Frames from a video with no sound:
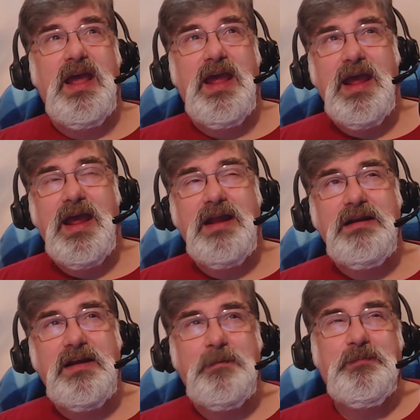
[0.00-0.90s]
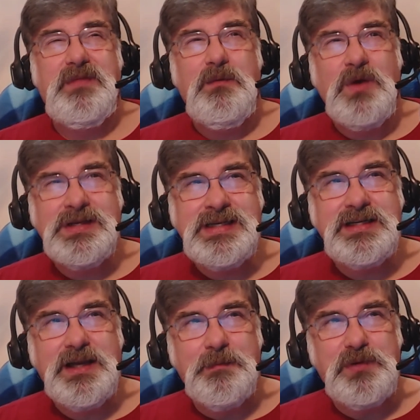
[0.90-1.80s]
And it
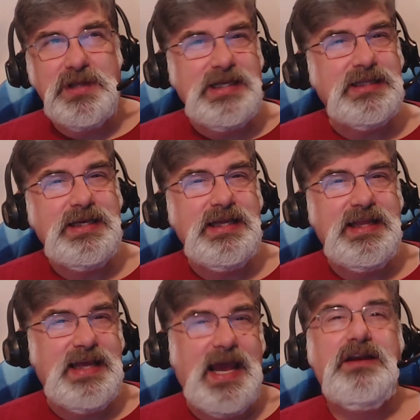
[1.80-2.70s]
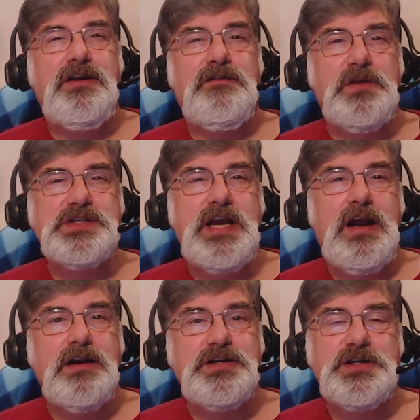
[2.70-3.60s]
wasn't completely the end of those
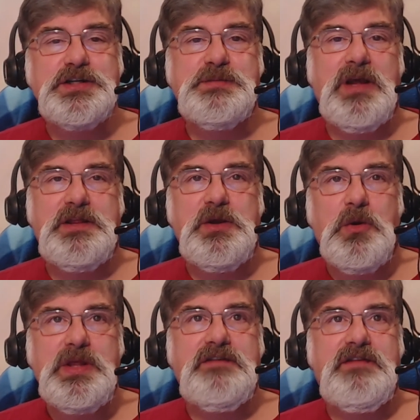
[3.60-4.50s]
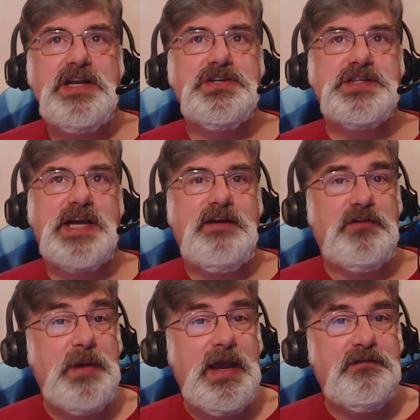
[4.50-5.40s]
characters, but the only adventures I
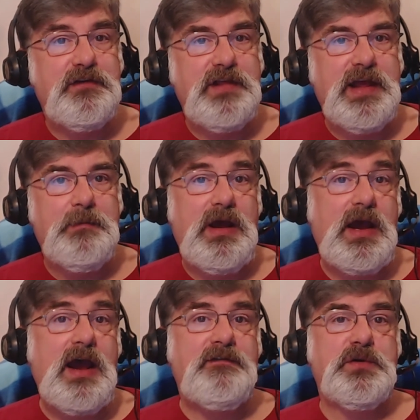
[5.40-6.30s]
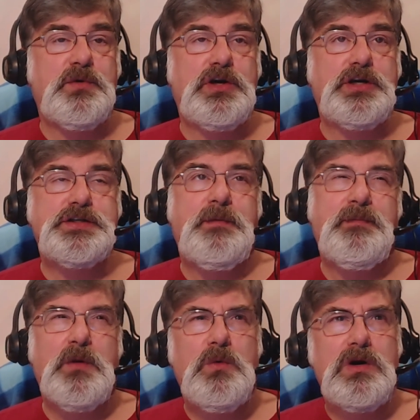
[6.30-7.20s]
ever made for them afterwards
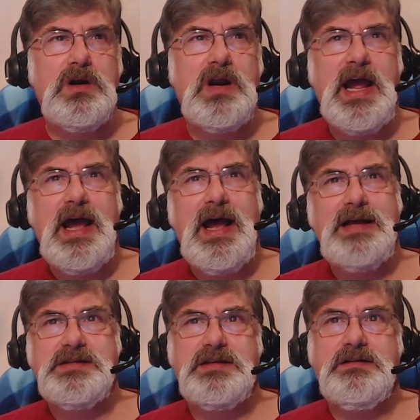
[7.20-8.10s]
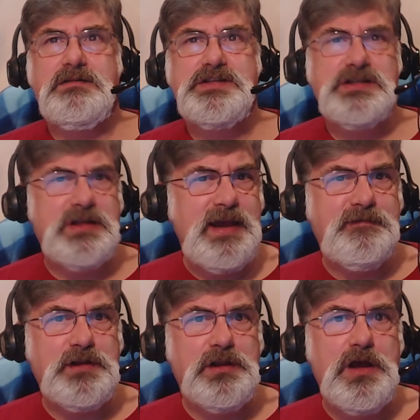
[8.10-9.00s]
were as
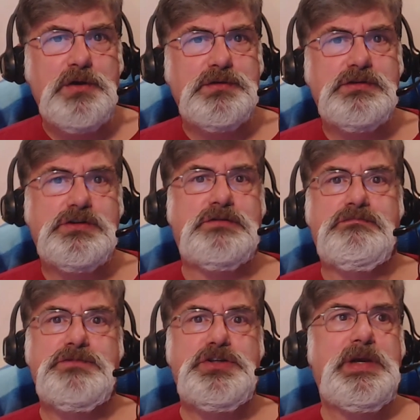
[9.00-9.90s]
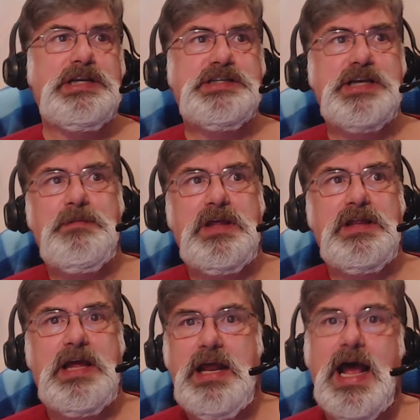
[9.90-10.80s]
slave clones doing
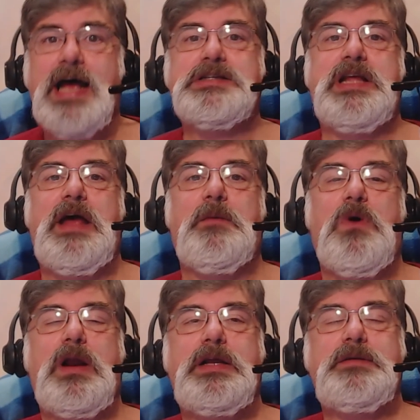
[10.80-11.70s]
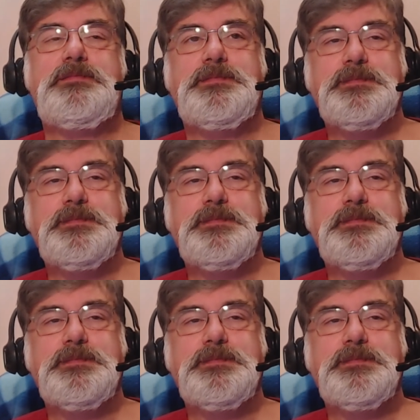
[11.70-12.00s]
something that Aslan wanted.